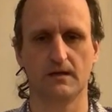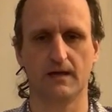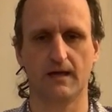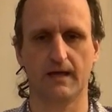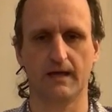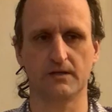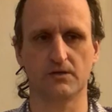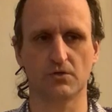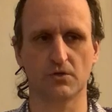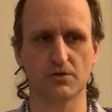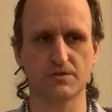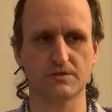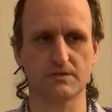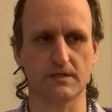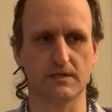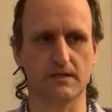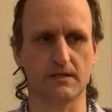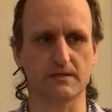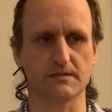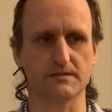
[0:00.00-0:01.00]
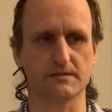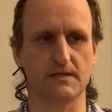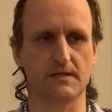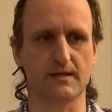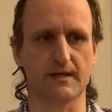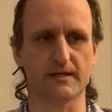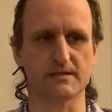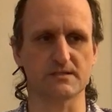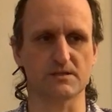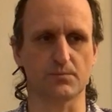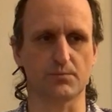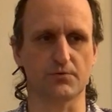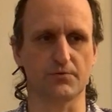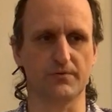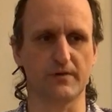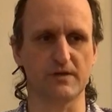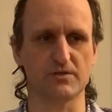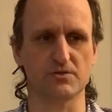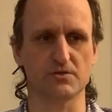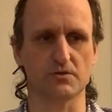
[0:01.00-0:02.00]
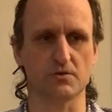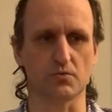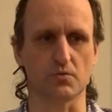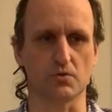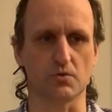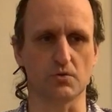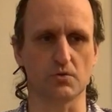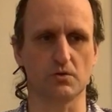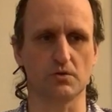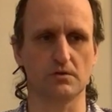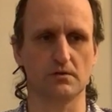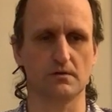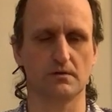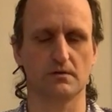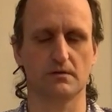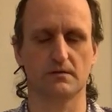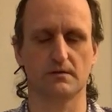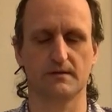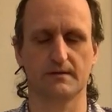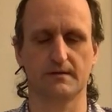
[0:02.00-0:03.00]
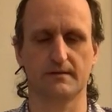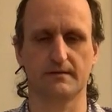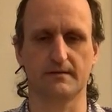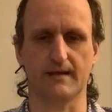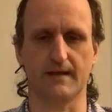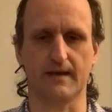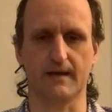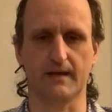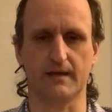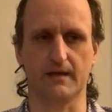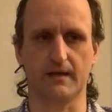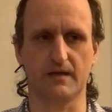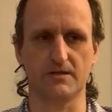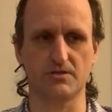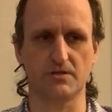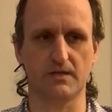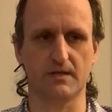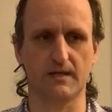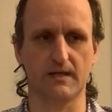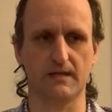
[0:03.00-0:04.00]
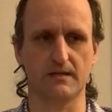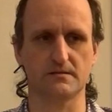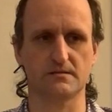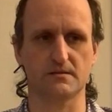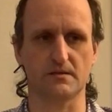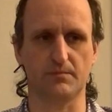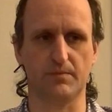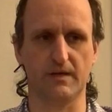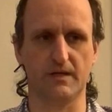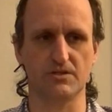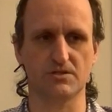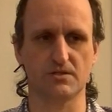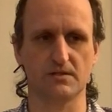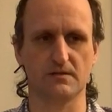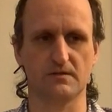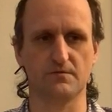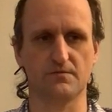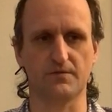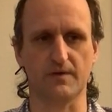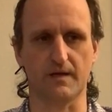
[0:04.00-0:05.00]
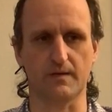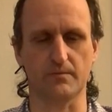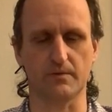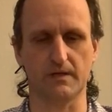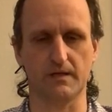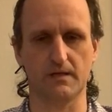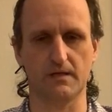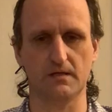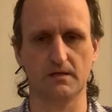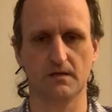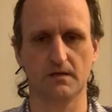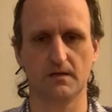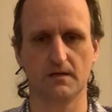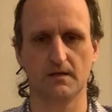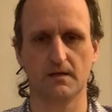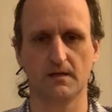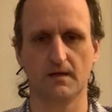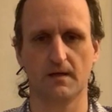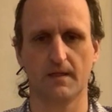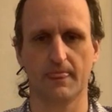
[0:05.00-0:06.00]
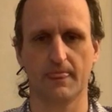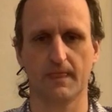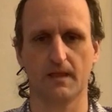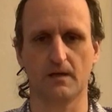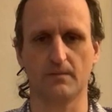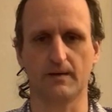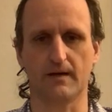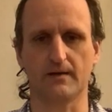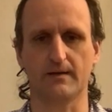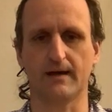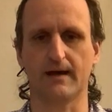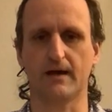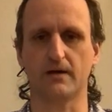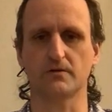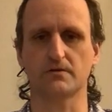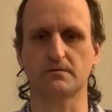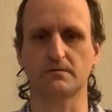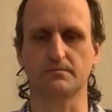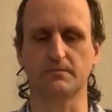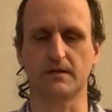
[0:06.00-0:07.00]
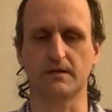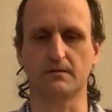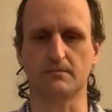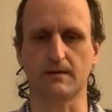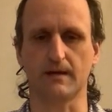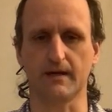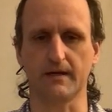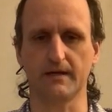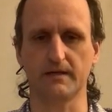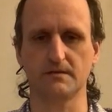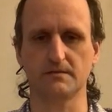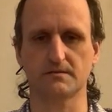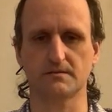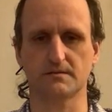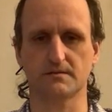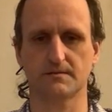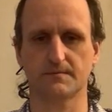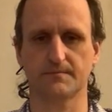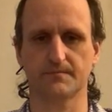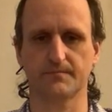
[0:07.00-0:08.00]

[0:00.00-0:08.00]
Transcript: And nursing is seen as a professional role that educates the patient and family about how to minimize